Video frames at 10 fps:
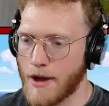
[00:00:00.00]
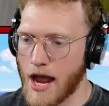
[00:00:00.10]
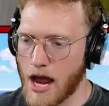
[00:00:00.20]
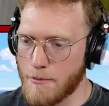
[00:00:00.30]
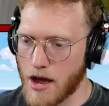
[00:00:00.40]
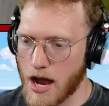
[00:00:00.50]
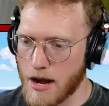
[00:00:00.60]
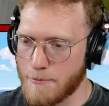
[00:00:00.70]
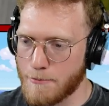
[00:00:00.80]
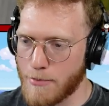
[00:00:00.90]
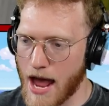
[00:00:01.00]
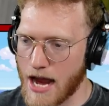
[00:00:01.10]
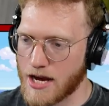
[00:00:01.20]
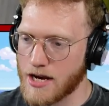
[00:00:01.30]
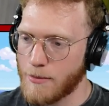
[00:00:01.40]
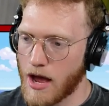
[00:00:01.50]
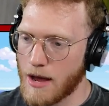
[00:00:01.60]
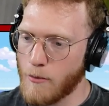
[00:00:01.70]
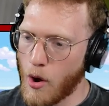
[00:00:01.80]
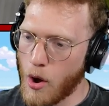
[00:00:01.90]
ma'am. I'm back to
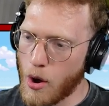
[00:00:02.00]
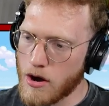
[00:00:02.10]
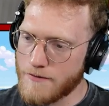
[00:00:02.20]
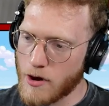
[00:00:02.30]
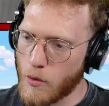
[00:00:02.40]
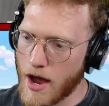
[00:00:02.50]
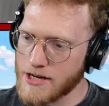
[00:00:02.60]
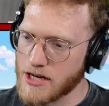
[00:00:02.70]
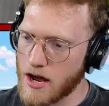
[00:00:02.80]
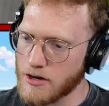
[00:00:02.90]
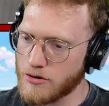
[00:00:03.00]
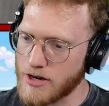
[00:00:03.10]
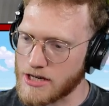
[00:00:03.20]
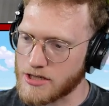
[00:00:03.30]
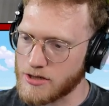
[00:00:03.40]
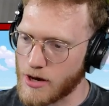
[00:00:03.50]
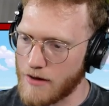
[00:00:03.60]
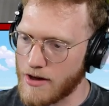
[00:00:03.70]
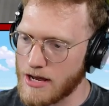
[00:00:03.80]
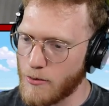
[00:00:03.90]
buy more of your white concrete. Do you
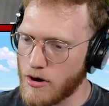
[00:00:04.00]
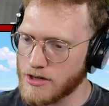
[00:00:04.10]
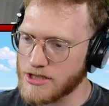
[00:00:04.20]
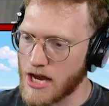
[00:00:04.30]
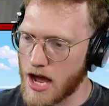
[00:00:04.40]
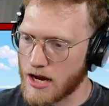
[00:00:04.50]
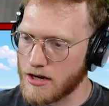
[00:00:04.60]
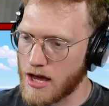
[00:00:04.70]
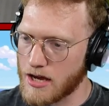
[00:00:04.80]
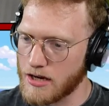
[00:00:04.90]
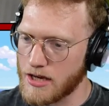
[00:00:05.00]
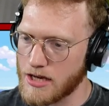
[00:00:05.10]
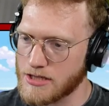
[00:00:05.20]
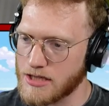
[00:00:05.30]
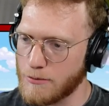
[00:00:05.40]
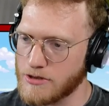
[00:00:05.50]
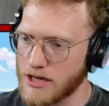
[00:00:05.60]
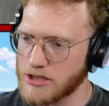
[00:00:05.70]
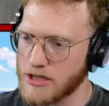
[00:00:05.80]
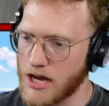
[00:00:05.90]
have any more in stock? Luckily, it seems
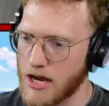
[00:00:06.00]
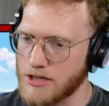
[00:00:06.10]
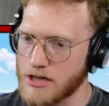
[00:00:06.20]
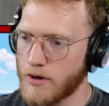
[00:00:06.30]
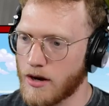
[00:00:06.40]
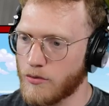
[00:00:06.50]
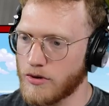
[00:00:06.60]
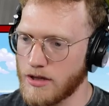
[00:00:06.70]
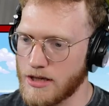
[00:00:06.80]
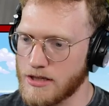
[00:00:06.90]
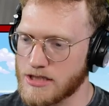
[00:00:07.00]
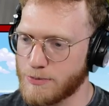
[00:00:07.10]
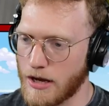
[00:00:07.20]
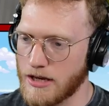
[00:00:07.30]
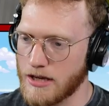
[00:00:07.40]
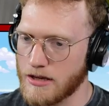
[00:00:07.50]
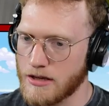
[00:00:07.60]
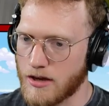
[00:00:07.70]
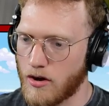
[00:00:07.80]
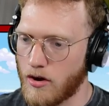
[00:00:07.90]
like she does. We are really spending
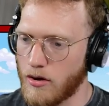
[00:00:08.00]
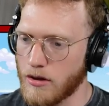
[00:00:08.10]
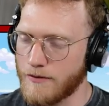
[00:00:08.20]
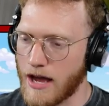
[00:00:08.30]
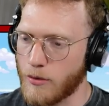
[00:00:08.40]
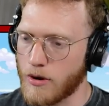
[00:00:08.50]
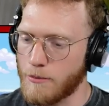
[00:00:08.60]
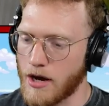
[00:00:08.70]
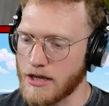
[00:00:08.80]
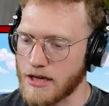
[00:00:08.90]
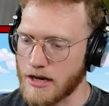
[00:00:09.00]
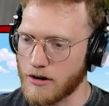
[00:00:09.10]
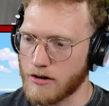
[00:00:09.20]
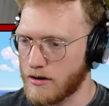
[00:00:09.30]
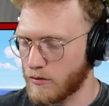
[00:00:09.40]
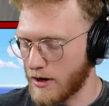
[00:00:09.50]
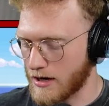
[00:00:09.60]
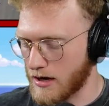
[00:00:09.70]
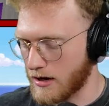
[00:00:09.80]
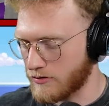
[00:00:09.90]
like all of our money here on
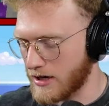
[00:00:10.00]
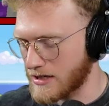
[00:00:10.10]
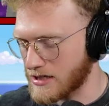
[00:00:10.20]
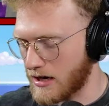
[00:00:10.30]
white concrete. It's